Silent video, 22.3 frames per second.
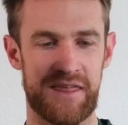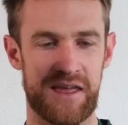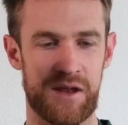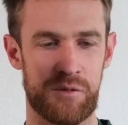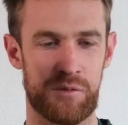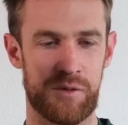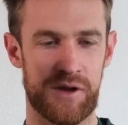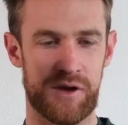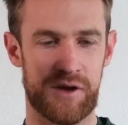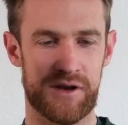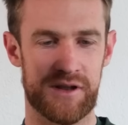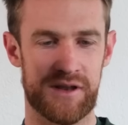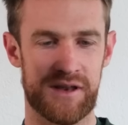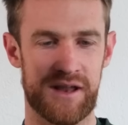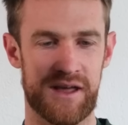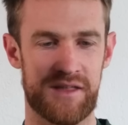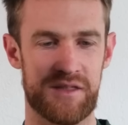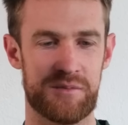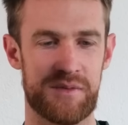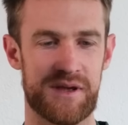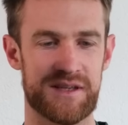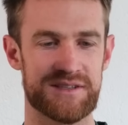then we got
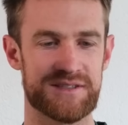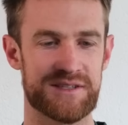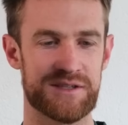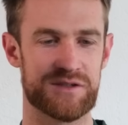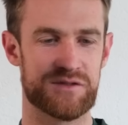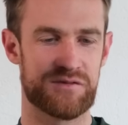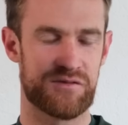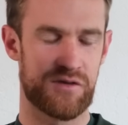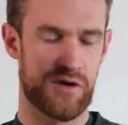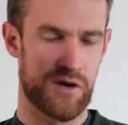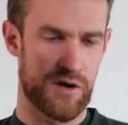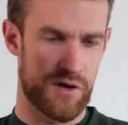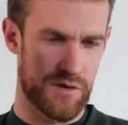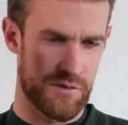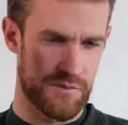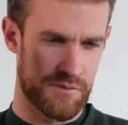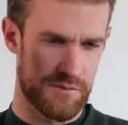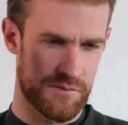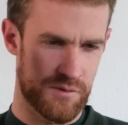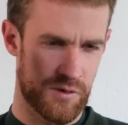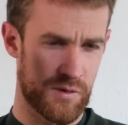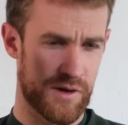another message
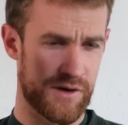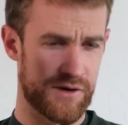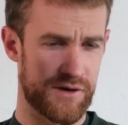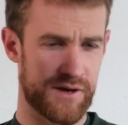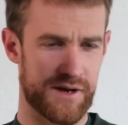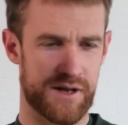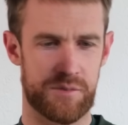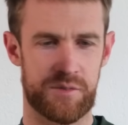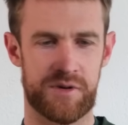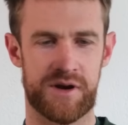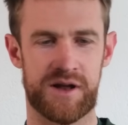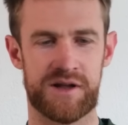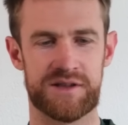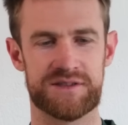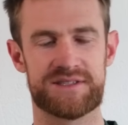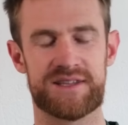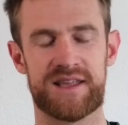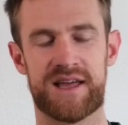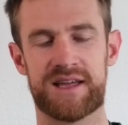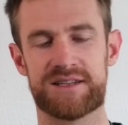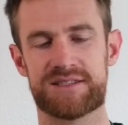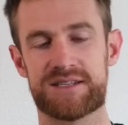from, I don't know how to pronounce
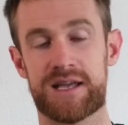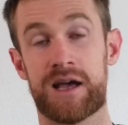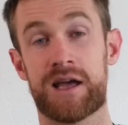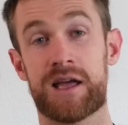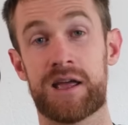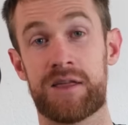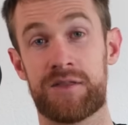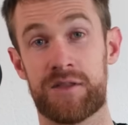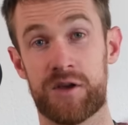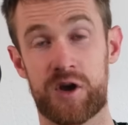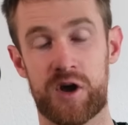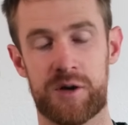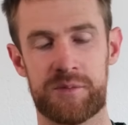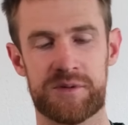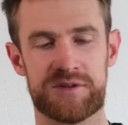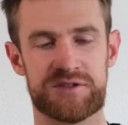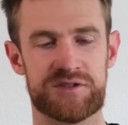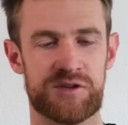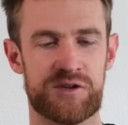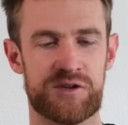that, in the comments on